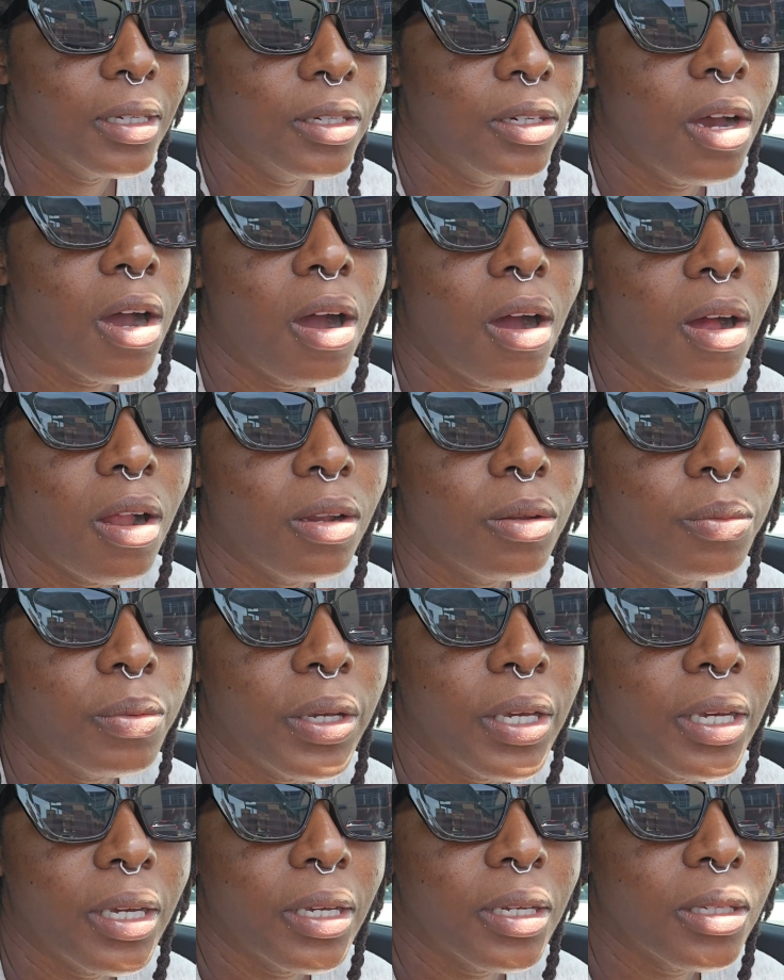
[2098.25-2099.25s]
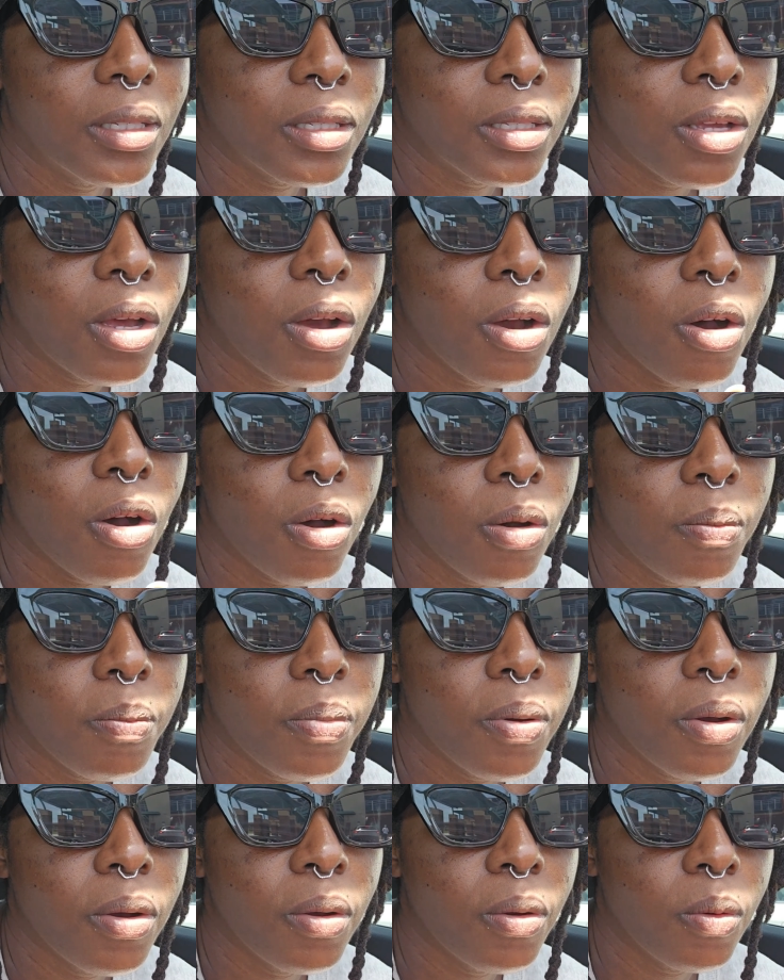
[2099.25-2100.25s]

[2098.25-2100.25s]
always up,